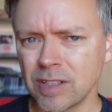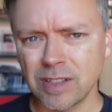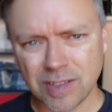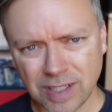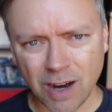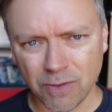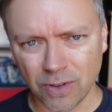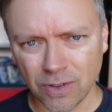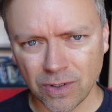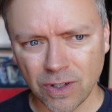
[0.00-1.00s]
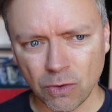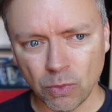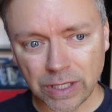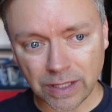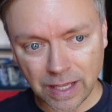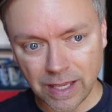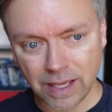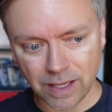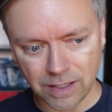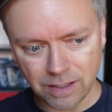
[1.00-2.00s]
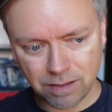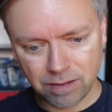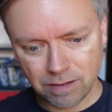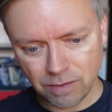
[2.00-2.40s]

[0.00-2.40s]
discover within